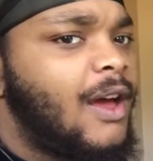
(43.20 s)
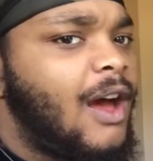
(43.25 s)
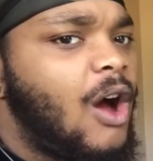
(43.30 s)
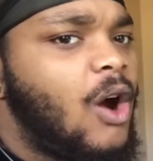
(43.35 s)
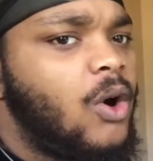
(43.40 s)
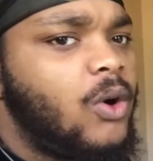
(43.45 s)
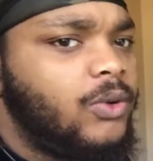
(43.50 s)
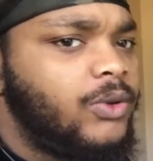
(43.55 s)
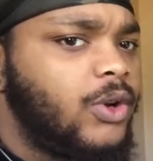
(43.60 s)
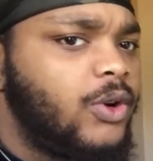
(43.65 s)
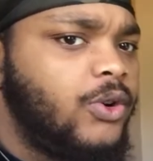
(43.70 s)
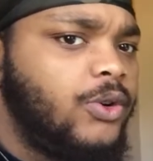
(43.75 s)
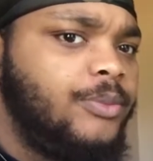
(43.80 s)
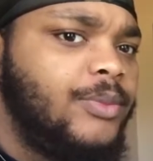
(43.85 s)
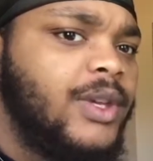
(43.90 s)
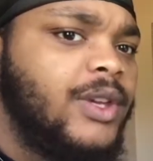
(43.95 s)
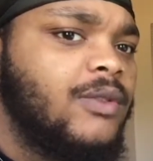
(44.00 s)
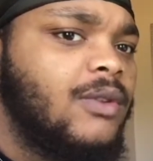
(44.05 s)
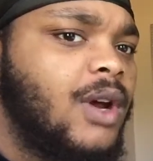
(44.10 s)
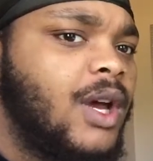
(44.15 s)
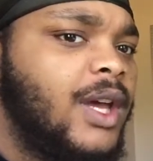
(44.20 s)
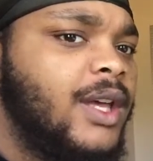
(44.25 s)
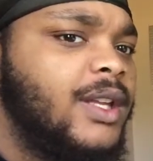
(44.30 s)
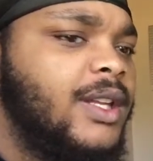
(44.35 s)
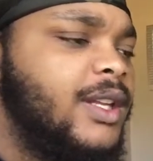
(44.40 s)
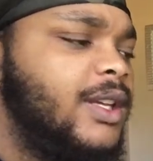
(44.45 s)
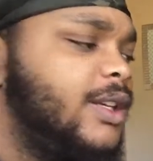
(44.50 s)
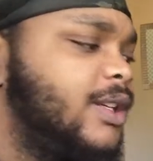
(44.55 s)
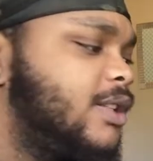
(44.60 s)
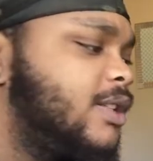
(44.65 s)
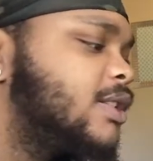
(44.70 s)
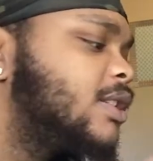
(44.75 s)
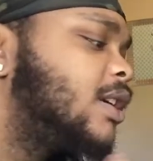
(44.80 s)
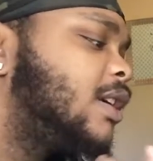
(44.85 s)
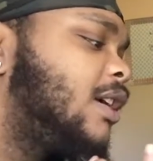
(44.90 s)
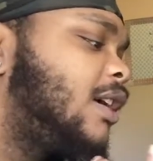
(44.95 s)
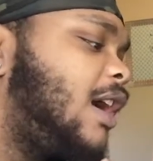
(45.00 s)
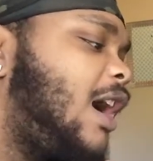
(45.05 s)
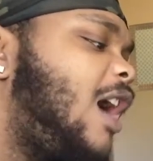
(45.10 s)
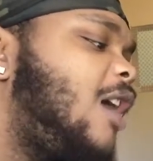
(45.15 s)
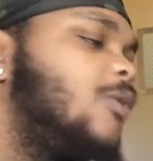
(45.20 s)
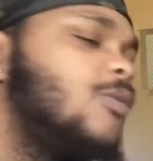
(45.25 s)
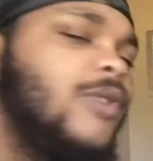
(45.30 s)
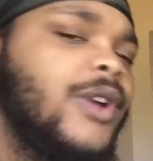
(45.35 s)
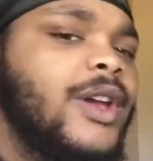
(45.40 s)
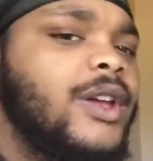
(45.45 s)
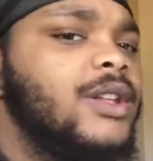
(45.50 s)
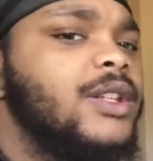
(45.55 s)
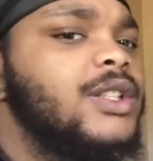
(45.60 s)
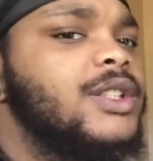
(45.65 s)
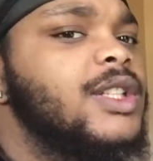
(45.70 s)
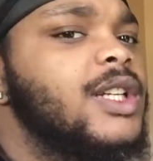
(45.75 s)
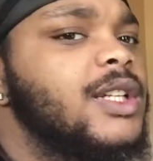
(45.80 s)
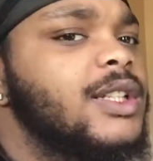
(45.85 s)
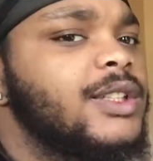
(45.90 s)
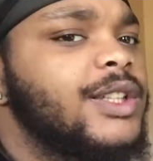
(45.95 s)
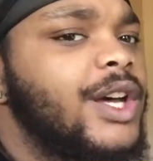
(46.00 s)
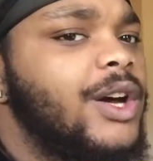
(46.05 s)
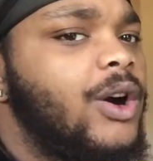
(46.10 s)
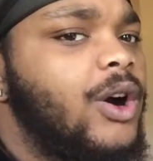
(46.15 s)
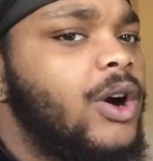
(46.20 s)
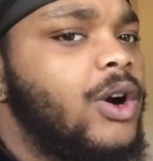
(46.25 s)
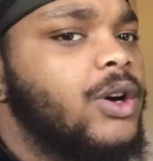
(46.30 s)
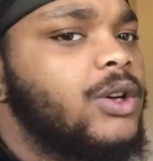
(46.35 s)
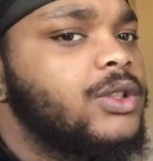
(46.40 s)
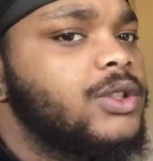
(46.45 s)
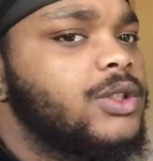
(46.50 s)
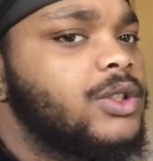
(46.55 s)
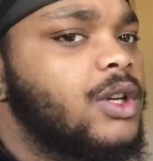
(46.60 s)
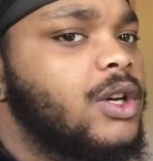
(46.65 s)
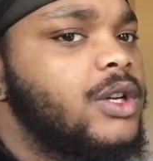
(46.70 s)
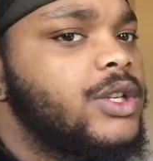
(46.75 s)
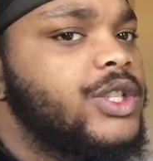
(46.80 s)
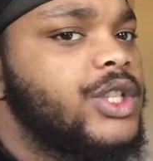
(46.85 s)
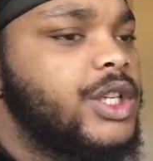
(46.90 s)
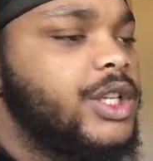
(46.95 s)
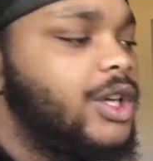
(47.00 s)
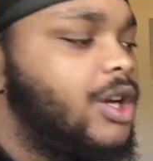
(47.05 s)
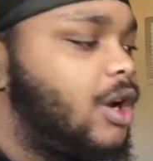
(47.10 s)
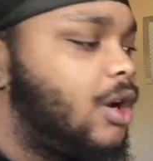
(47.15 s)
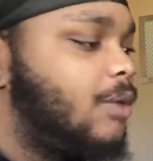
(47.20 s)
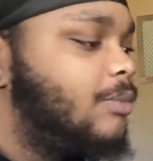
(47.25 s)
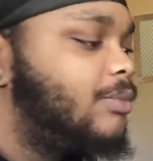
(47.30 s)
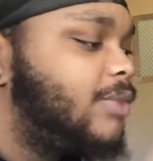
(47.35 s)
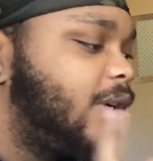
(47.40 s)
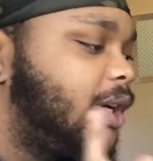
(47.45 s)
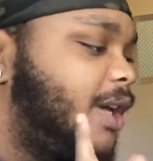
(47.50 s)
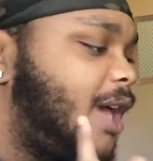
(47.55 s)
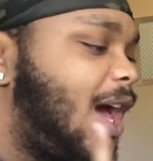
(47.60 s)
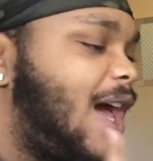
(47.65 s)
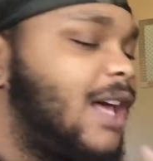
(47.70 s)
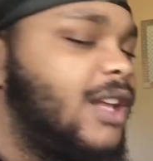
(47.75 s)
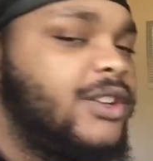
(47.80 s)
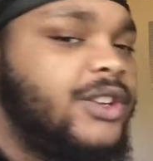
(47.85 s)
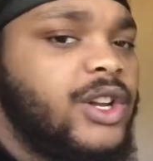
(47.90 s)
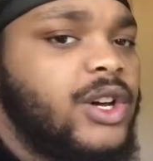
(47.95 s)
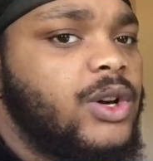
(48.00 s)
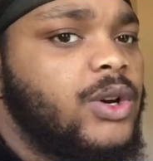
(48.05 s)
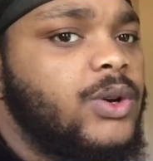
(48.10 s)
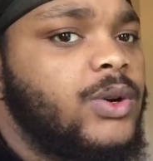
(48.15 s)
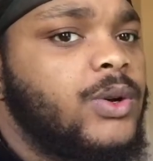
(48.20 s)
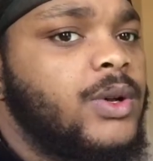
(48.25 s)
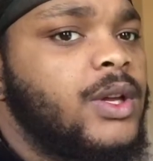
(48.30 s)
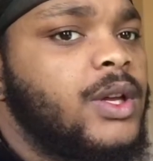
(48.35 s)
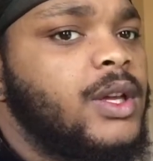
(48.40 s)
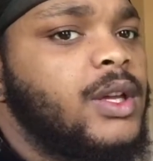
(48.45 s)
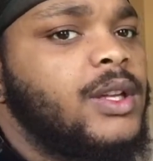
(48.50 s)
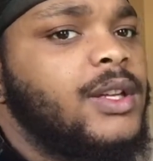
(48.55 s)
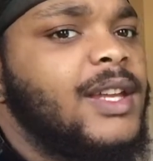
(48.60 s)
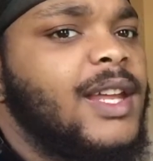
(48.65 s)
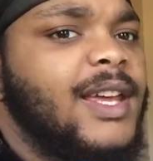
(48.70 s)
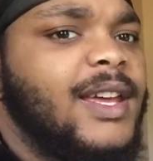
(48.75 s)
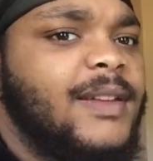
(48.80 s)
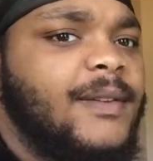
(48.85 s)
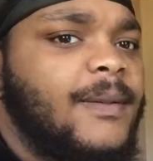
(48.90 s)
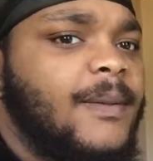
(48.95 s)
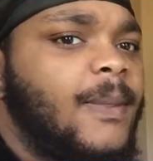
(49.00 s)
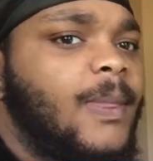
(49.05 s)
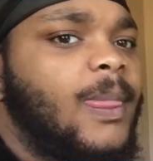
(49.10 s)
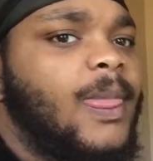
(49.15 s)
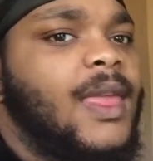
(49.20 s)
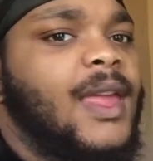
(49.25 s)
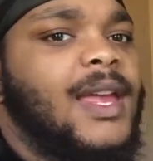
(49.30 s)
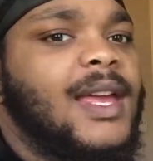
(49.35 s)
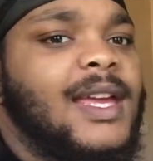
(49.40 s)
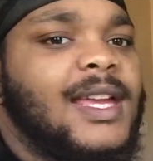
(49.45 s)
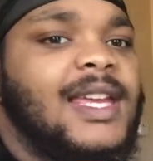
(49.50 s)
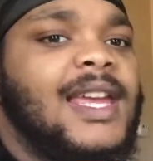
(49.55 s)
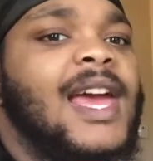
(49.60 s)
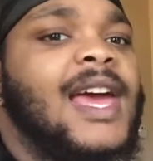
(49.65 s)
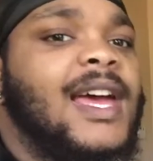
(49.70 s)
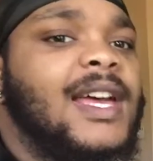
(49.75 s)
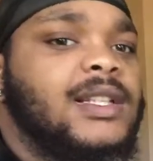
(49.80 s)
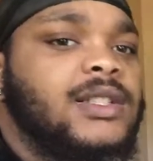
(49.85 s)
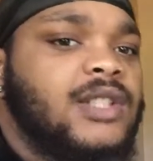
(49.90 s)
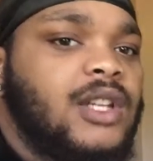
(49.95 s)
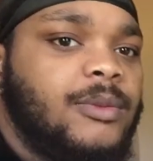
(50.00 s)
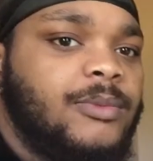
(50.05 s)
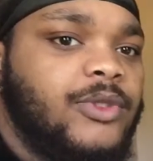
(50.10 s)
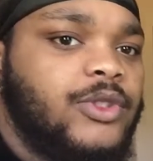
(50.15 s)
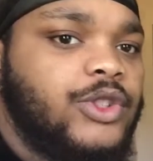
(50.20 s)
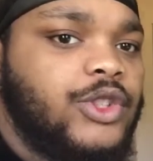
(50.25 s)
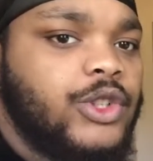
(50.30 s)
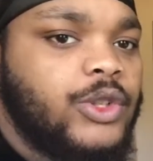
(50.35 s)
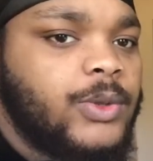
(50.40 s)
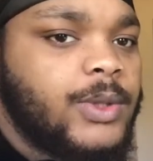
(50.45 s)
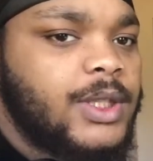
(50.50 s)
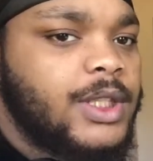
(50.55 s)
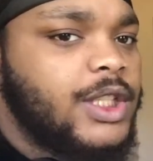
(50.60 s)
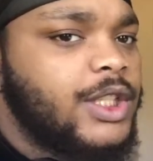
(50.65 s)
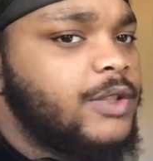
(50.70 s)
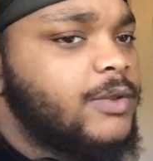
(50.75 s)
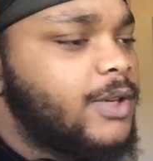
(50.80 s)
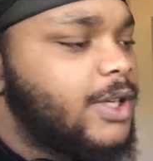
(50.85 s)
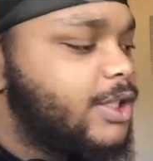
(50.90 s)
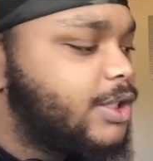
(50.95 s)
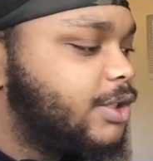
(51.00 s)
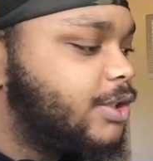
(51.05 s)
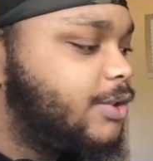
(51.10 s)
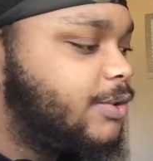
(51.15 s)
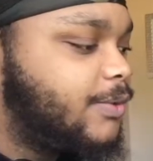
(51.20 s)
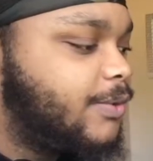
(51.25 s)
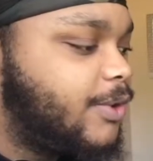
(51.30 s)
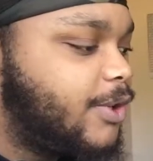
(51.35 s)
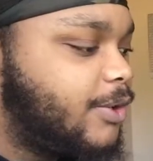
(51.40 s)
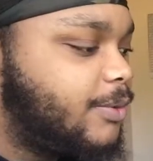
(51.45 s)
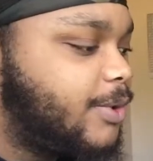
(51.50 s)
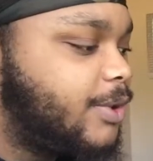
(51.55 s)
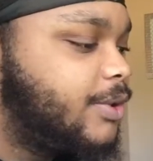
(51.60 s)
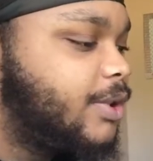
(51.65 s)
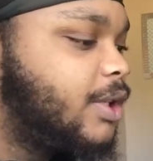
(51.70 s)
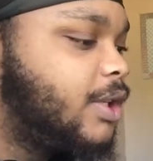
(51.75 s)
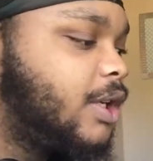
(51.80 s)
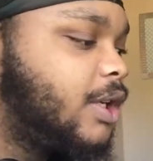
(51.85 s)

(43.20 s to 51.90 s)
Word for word: I don't know who B. Ryan is. I rarely checked out Allstar JR, but I know that he had something to do with Tee Grizzley, you feel me?